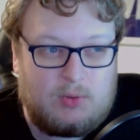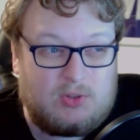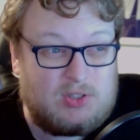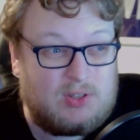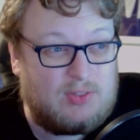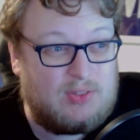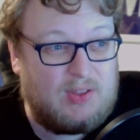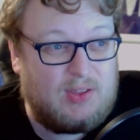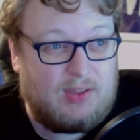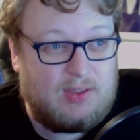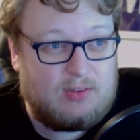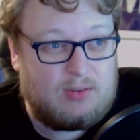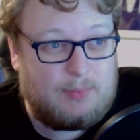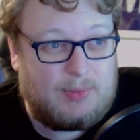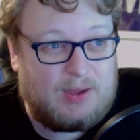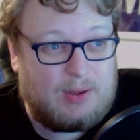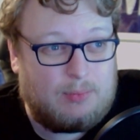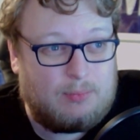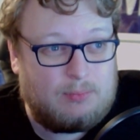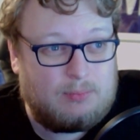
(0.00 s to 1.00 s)
which I think is
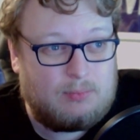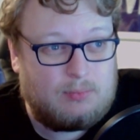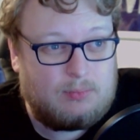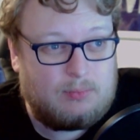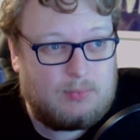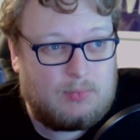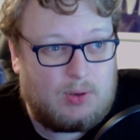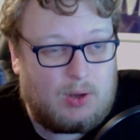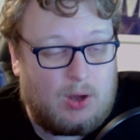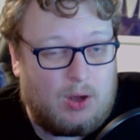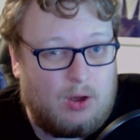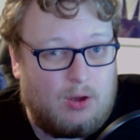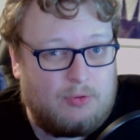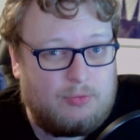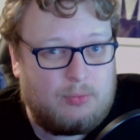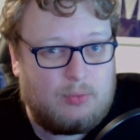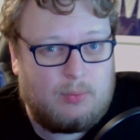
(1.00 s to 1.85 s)
about half what